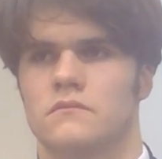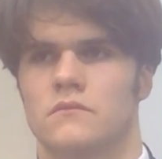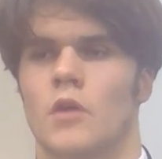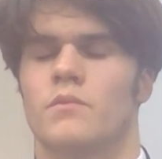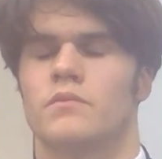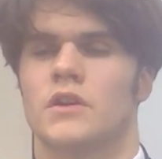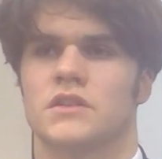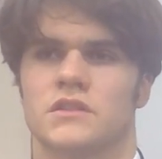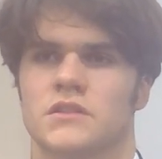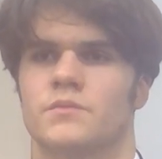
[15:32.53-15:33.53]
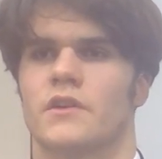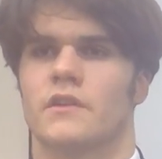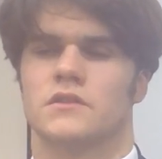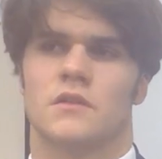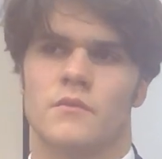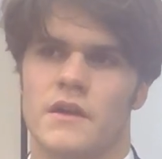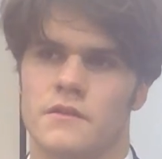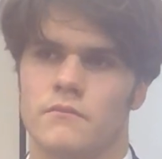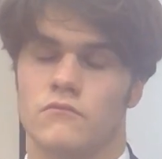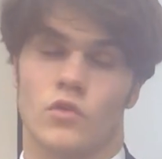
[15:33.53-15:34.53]
My personal experience, I'm
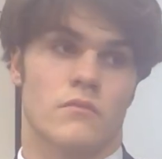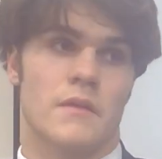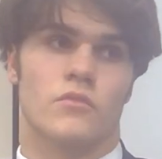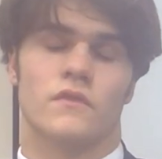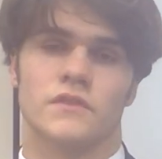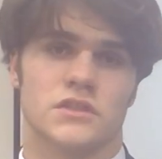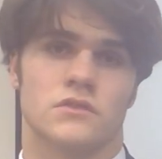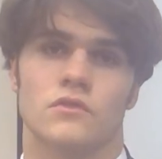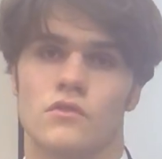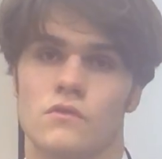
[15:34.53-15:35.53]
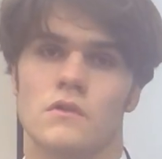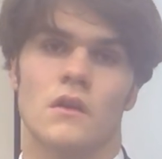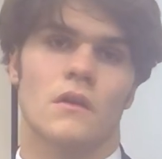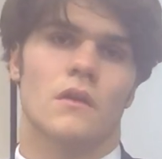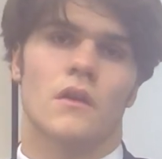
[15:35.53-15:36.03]
a member of the school,